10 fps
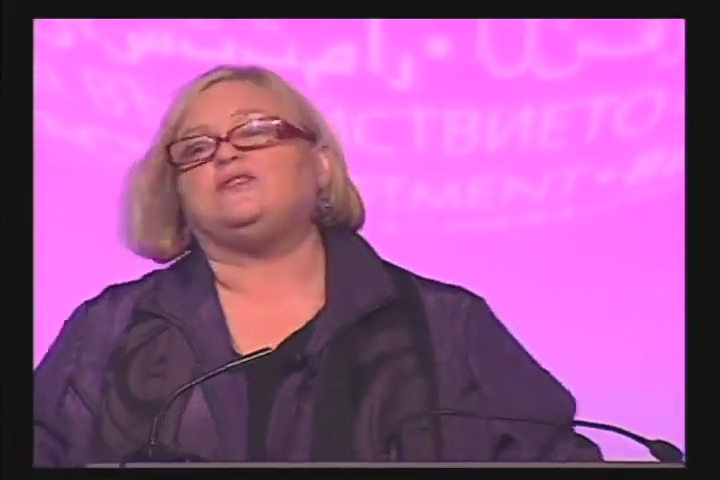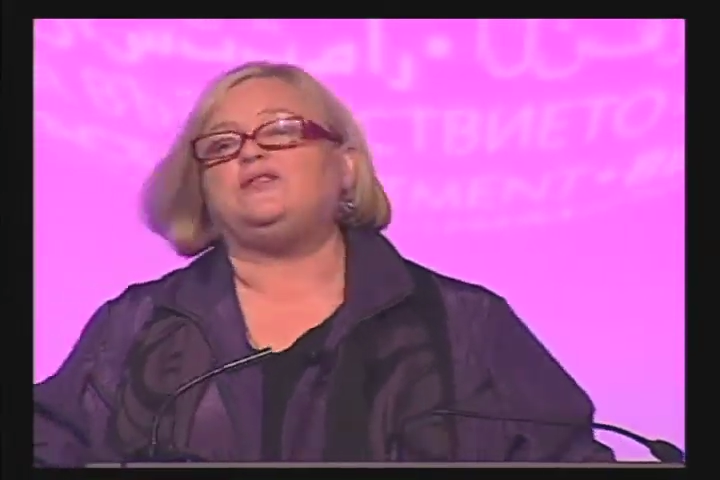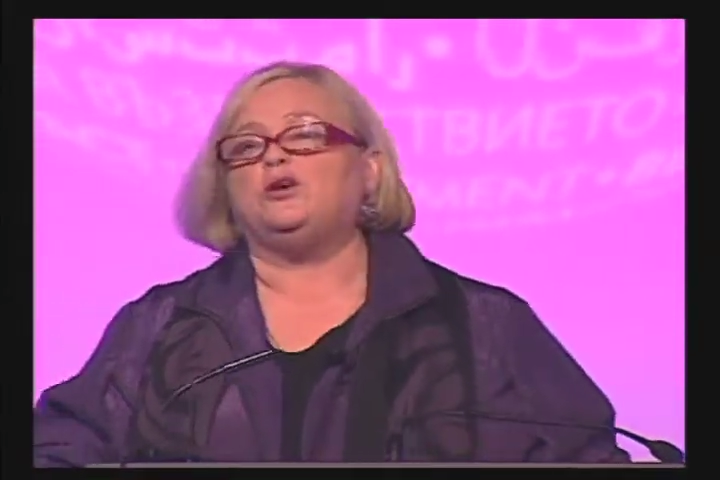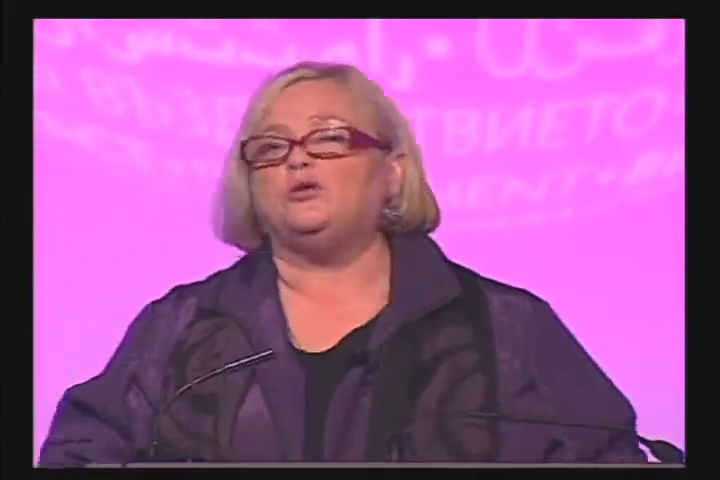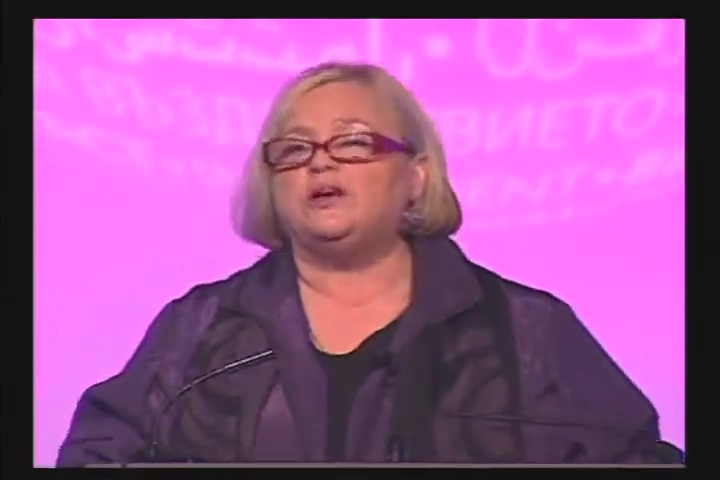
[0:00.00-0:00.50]
of
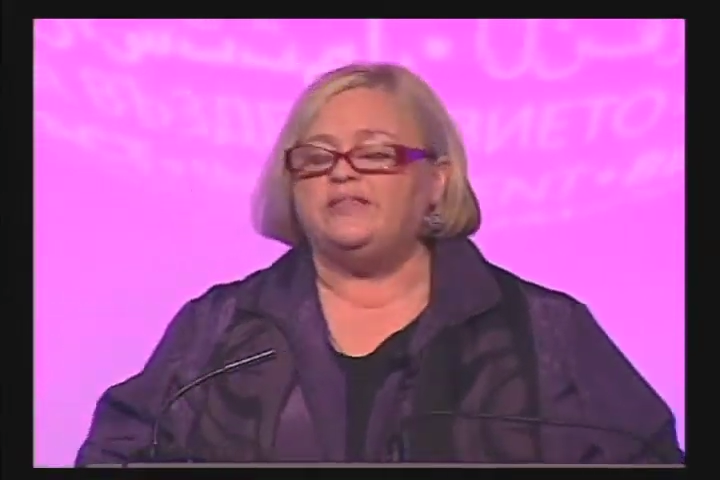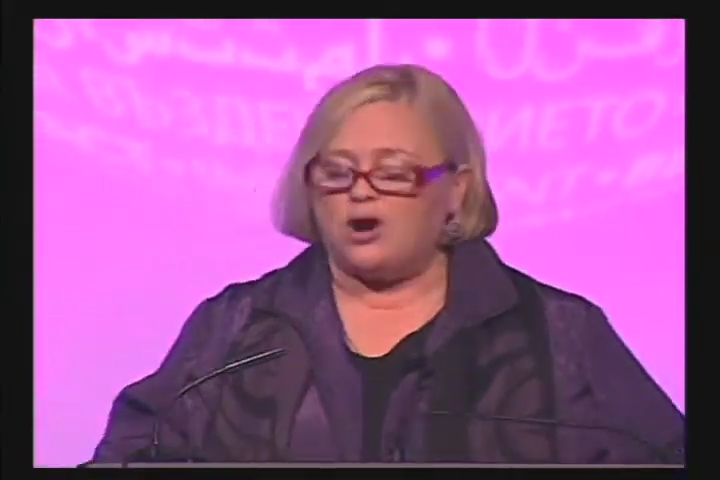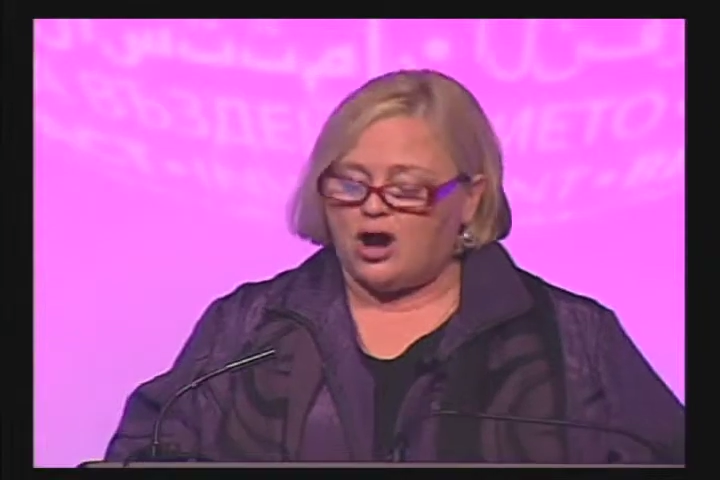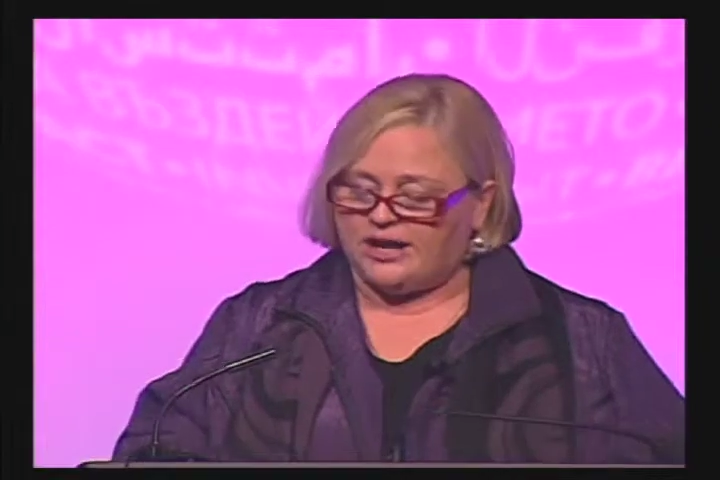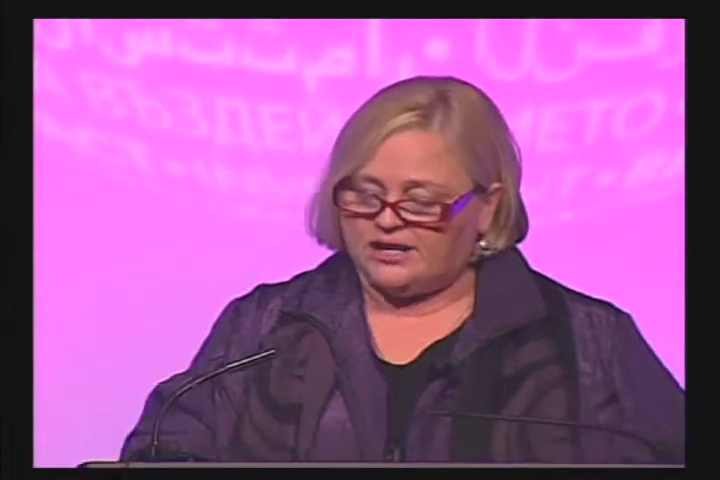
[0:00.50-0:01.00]
you in the
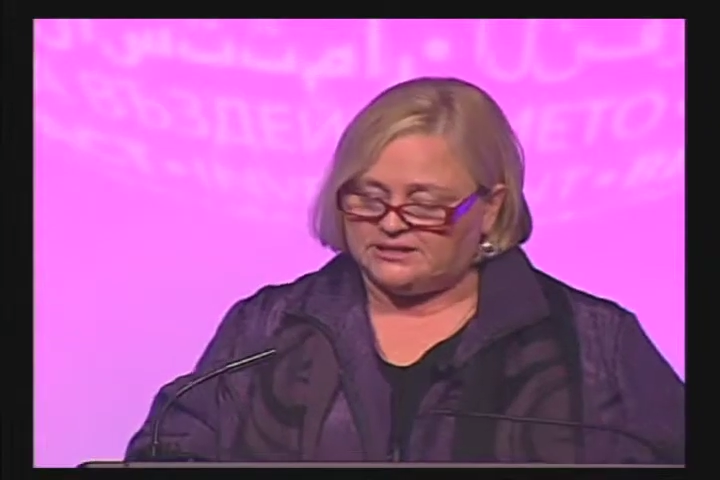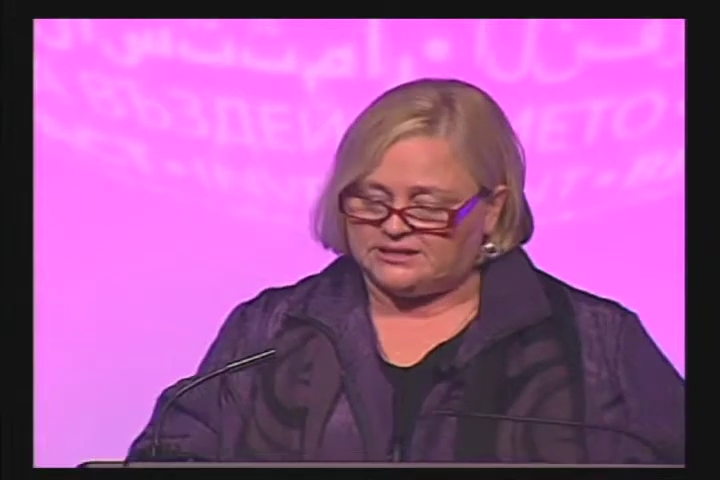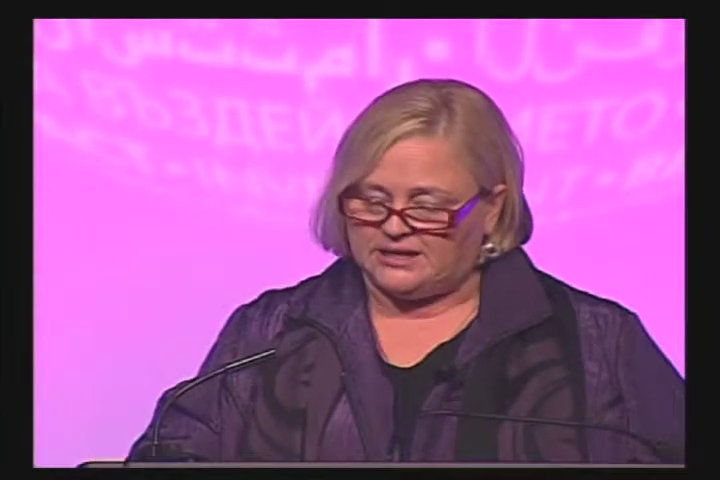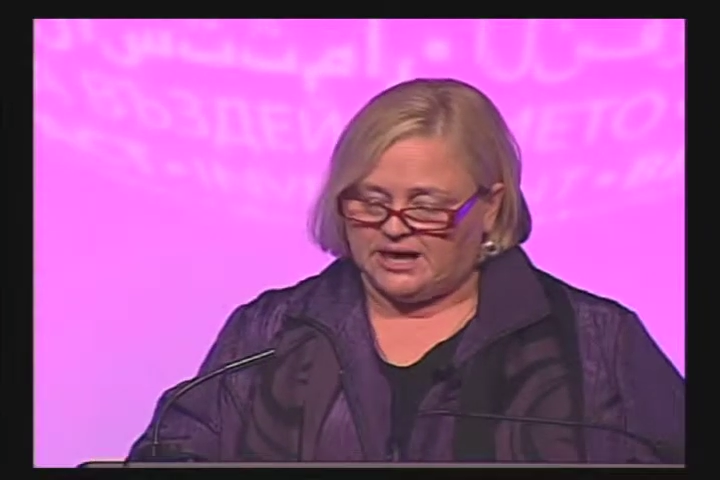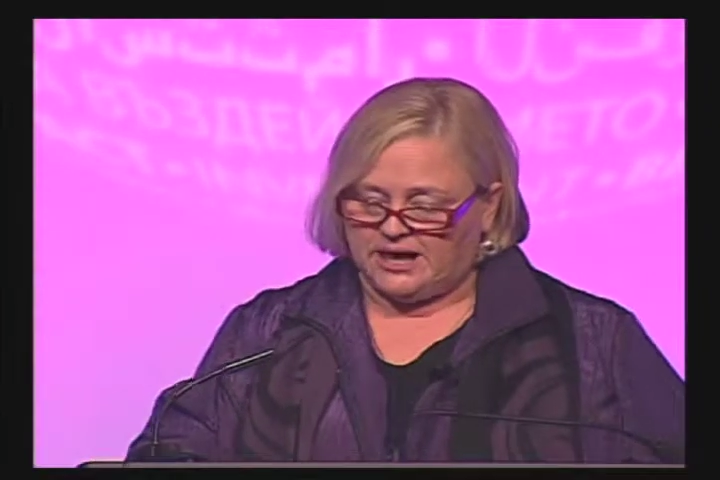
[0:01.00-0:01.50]
audience
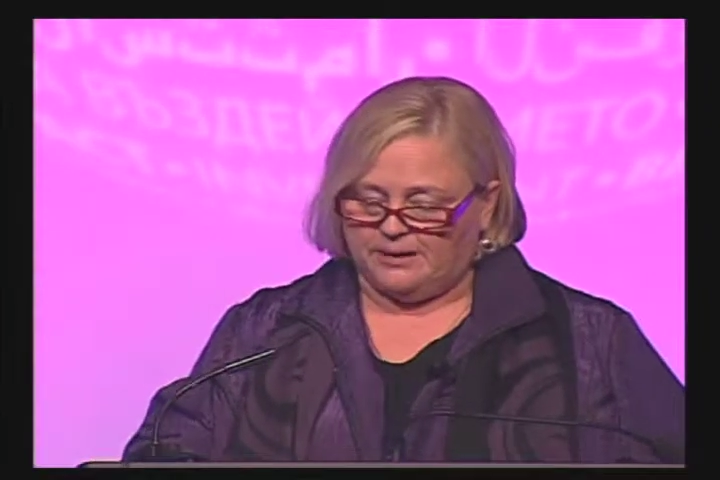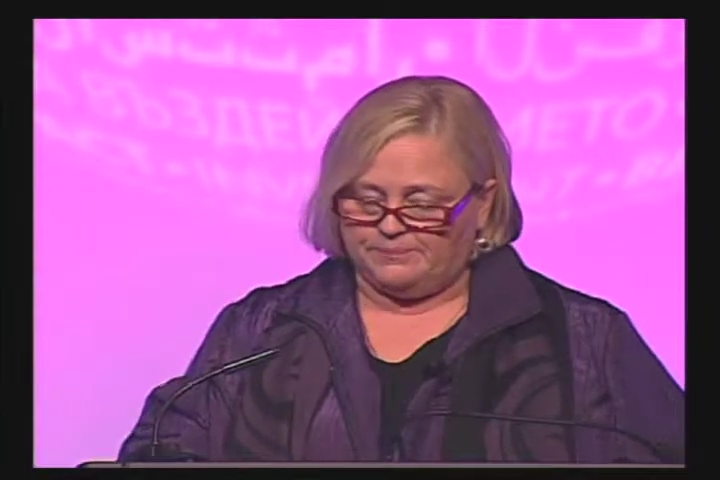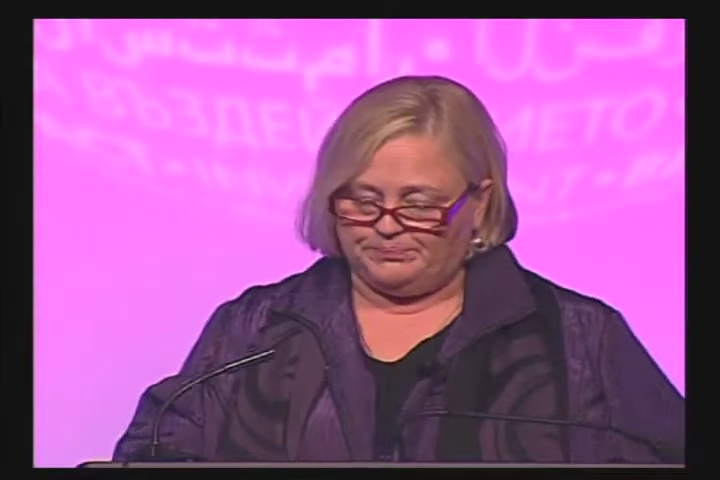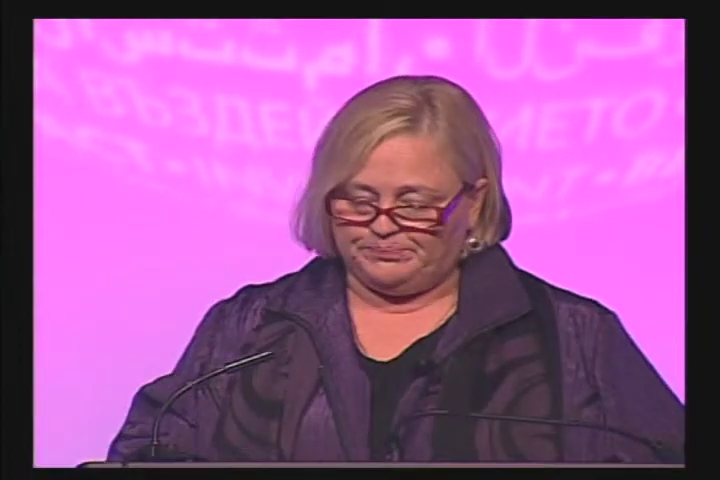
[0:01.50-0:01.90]
today,